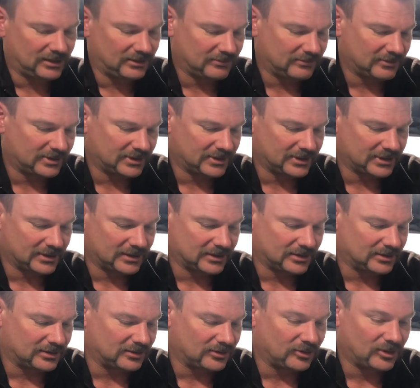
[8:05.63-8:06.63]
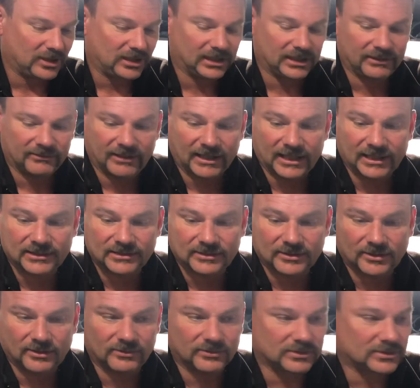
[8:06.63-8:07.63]
where the oily rags
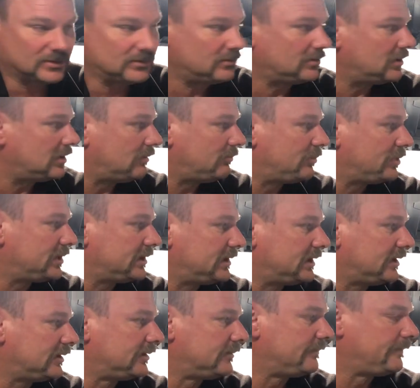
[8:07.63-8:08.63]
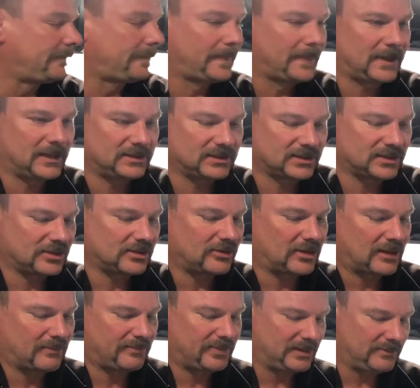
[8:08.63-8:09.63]
go, so I'll put it there. I'm just gonna
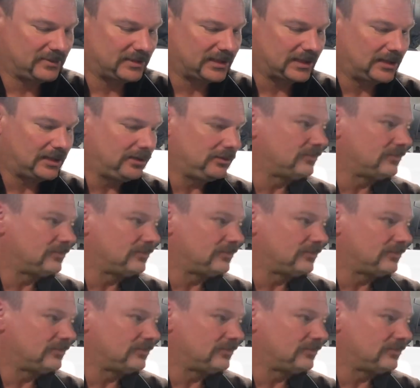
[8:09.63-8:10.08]
grab a paper towel